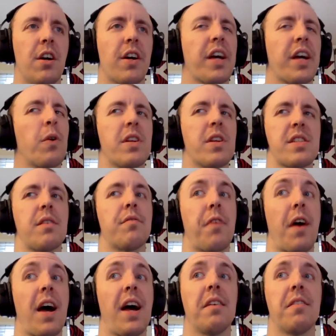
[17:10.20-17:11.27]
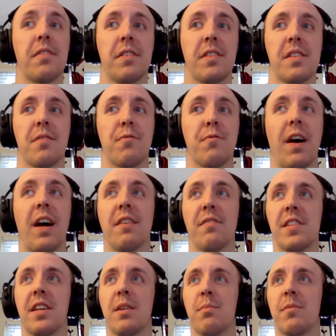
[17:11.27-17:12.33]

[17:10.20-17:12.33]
Okay, what is it? Five? Is it five subs?